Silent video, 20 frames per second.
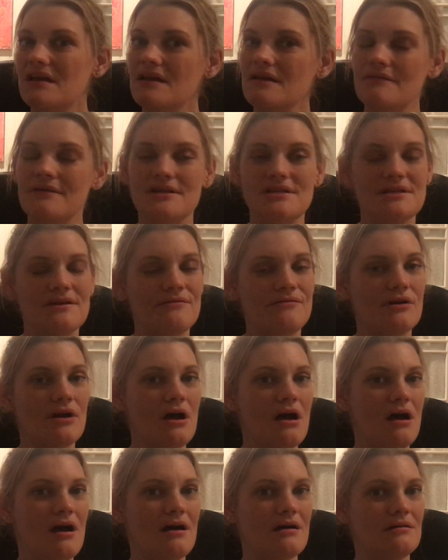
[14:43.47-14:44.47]
give each other a
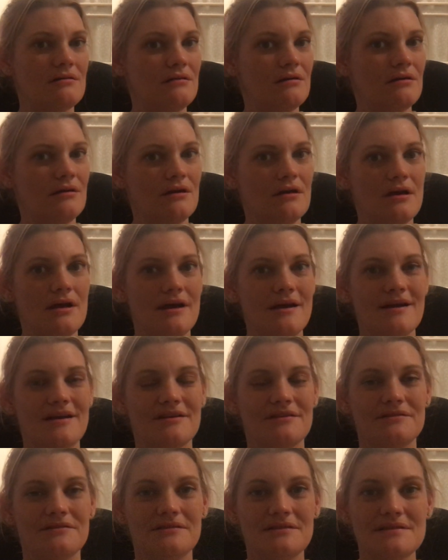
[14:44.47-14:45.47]
hug,
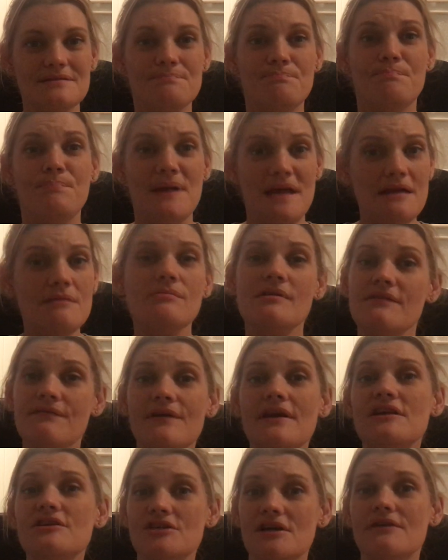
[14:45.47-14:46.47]
just be
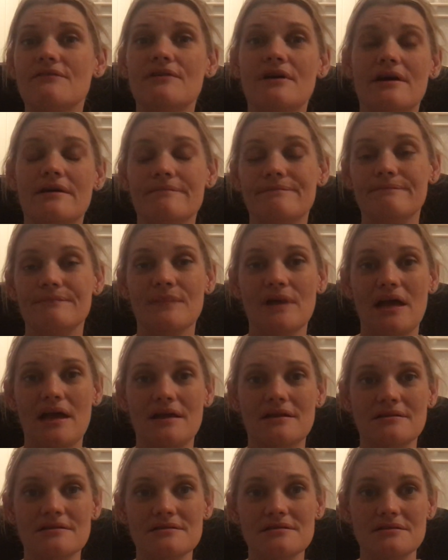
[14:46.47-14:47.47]
with each other.
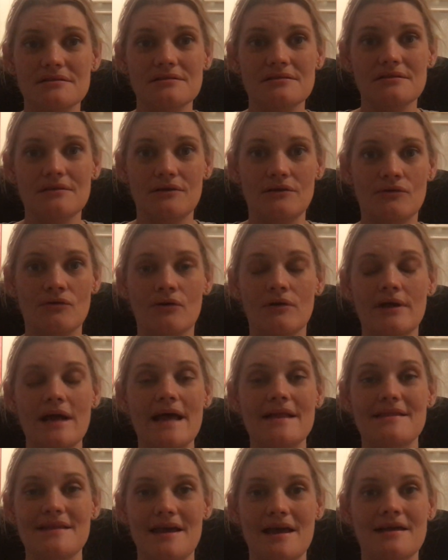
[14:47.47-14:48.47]
And you know,
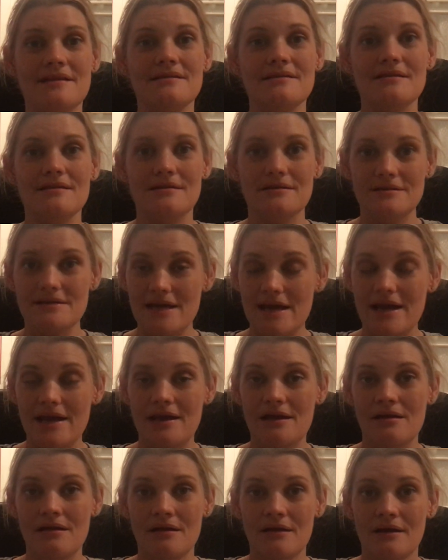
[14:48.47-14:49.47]
at the end of the
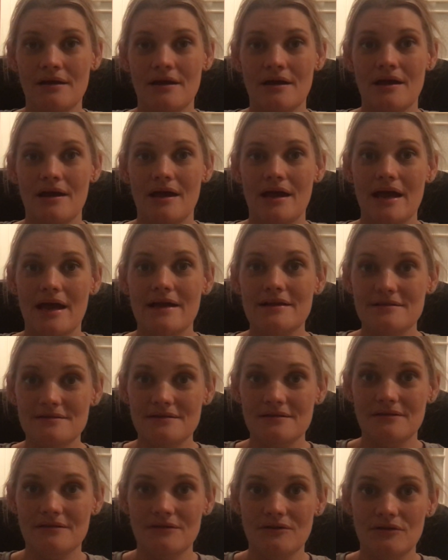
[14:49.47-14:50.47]
day,
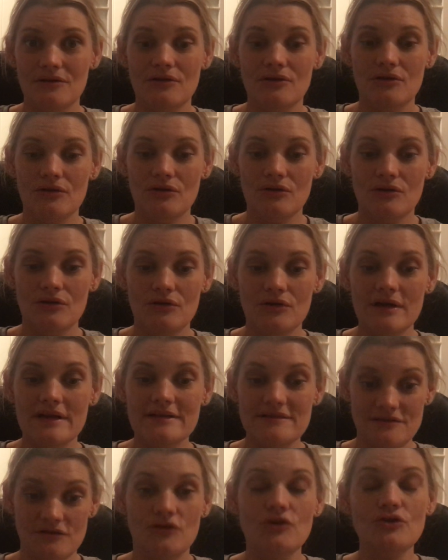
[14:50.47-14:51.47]
it's
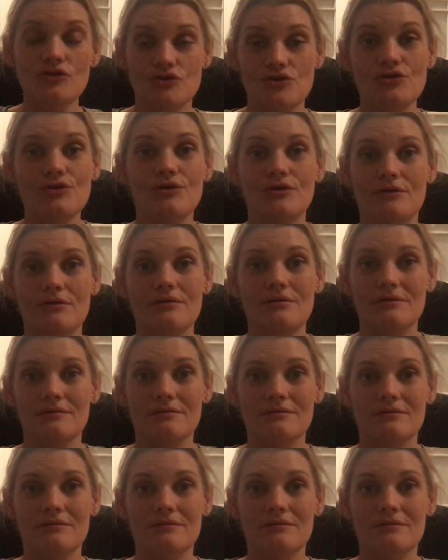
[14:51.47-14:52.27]
you too.